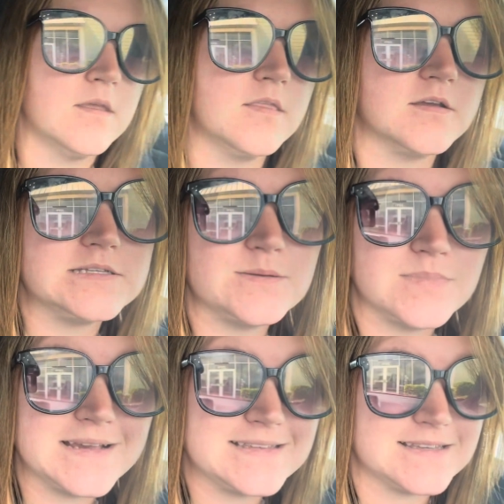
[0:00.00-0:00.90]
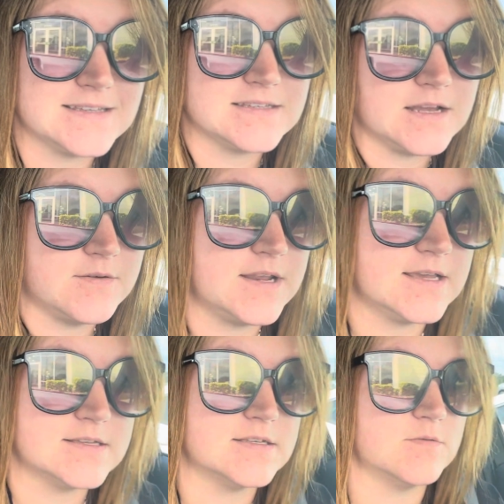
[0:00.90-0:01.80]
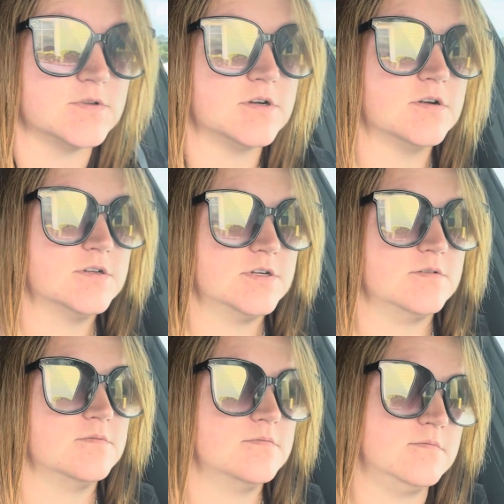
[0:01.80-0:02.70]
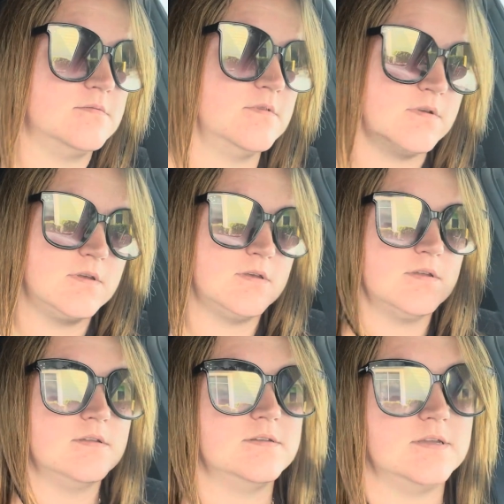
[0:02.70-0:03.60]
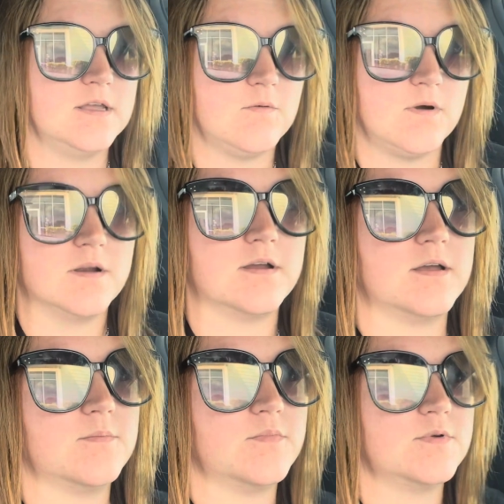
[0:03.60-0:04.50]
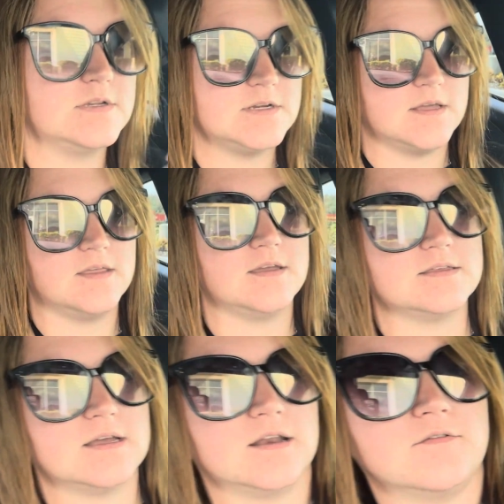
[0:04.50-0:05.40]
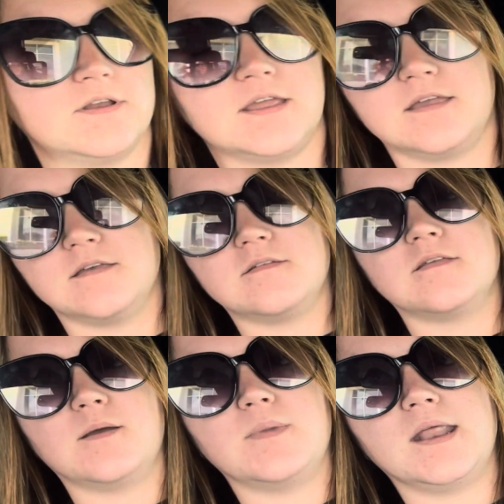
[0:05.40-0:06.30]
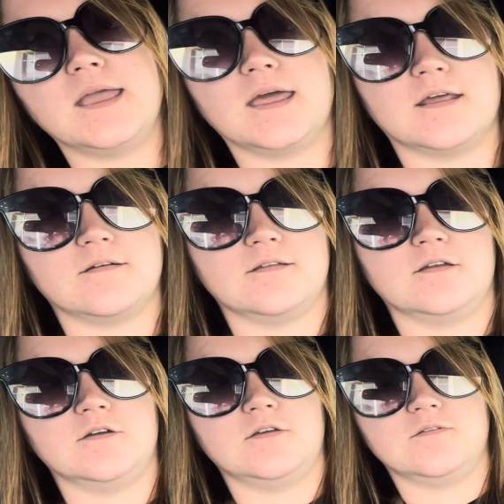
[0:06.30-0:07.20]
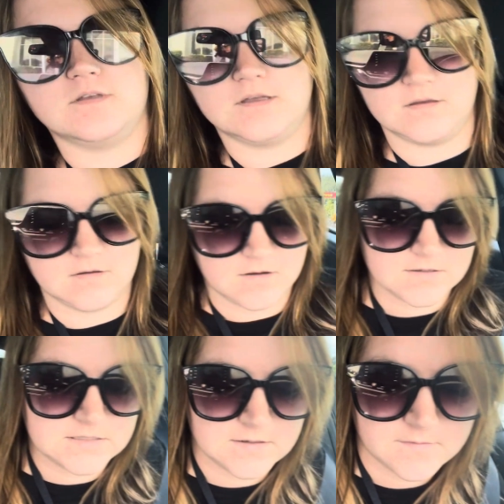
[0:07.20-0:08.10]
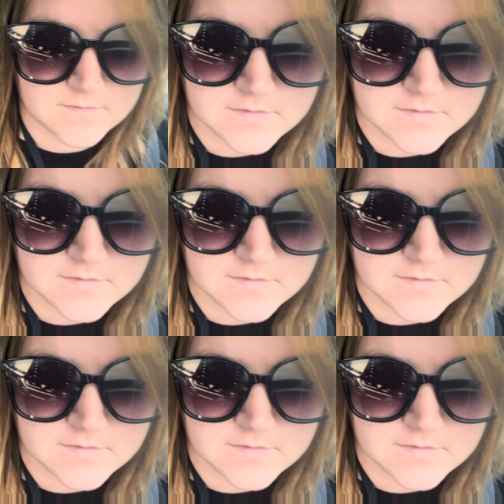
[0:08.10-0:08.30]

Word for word: There's some places nowadays that will charge you to get a water cup, which I think is kind of ridiculous. I mean, I get it. You're using cost of